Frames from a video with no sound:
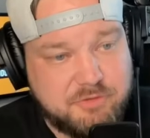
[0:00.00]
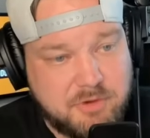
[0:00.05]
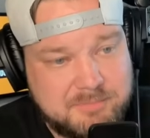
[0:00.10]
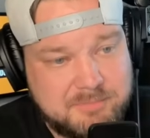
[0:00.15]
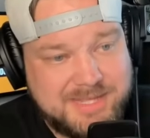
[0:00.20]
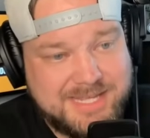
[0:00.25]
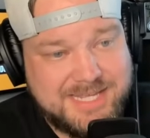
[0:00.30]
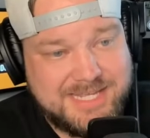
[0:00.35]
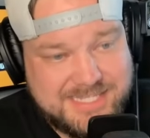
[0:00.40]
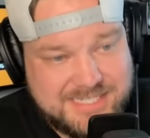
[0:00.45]

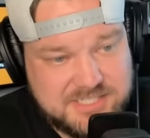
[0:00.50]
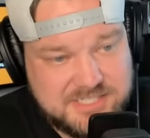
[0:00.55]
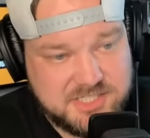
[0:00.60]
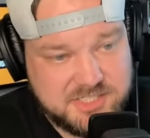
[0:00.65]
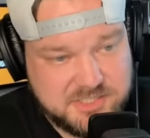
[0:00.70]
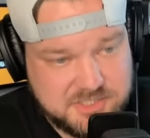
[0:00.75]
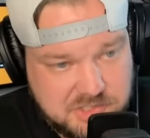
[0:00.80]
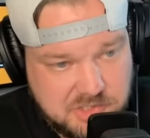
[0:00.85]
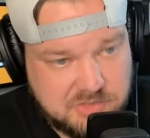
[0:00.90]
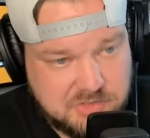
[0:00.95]
from his
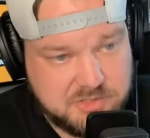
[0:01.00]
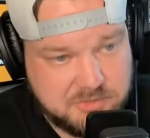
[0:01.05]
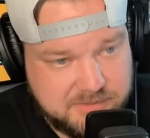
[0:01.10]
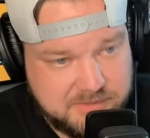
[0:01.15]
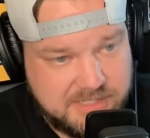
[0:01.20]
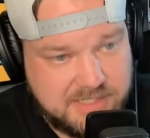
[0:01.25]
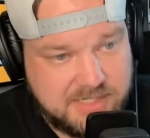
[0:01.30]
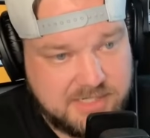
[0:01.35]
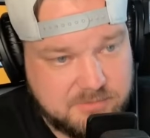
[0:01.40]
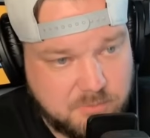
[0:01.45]
social
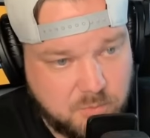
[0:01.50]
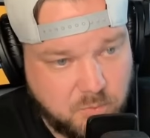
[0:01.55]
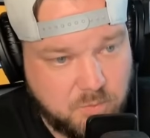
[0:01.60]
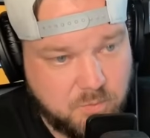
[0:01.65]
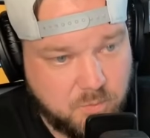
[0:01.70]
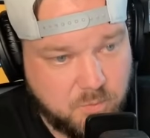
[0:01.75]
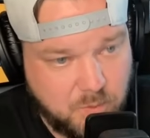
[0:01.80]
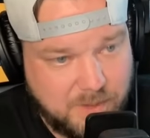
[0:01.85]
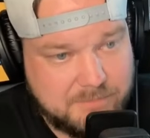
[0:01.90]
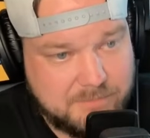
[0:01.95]
media
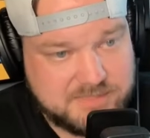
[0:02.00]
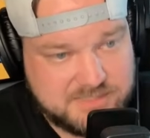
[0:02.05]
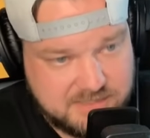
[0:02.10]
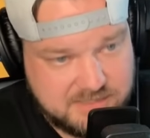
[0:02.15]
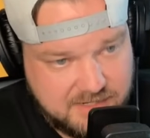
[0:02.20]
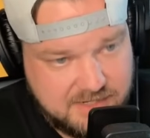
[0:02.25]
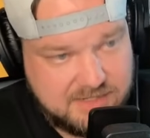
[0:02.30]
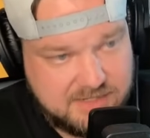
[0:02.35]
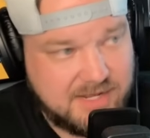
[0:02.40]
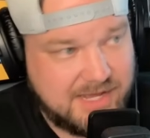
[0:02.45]

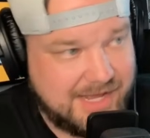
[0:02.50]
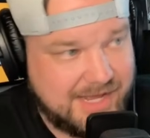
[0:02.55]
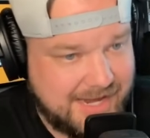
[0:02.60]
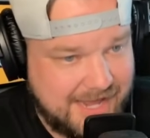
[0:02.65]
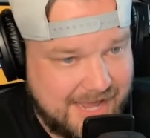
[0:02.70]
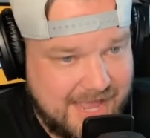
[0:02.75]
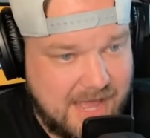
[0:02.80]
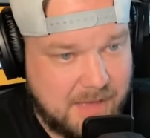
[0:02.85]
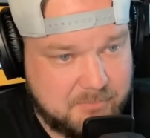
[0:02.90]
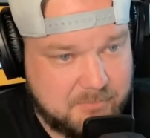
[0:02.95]
website
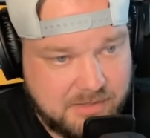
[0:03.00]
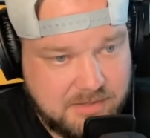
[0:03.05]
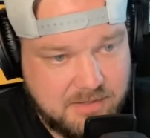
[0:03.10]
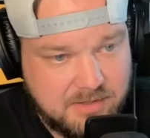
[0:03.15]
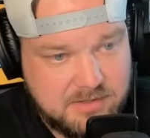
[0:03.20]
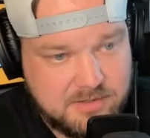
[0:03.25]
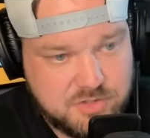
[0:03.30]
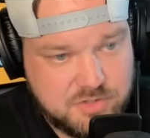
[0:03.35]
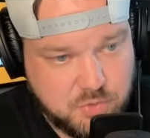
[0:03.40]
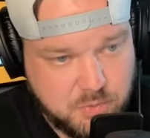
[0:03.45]
and app,
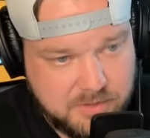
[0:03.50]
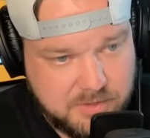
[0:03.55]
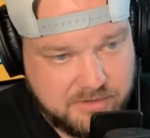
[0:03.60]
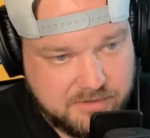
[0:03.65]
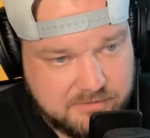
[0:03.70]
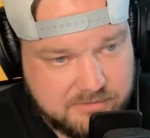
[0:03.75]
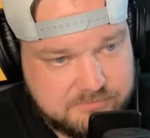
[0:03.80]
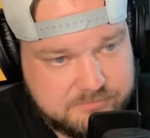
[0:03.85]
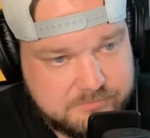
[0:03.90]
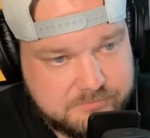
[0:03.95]

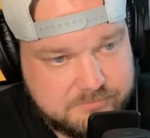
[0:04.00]
Twitter.